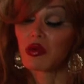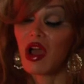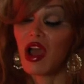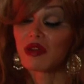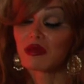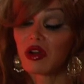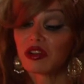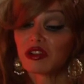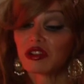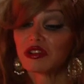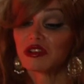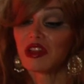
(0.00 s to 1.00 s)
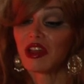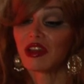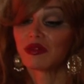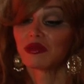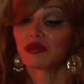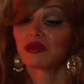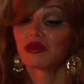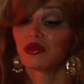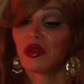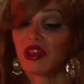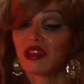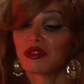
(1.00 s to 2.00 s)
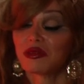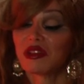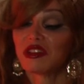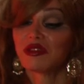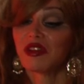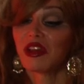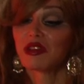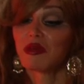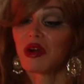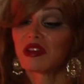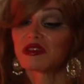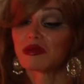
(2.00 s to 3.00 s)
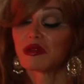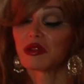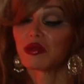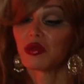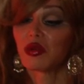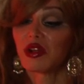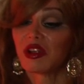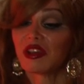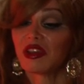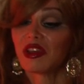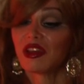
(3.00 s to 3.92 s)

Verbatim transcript: I'm honored that I'm winning the Redefine the Possible Award.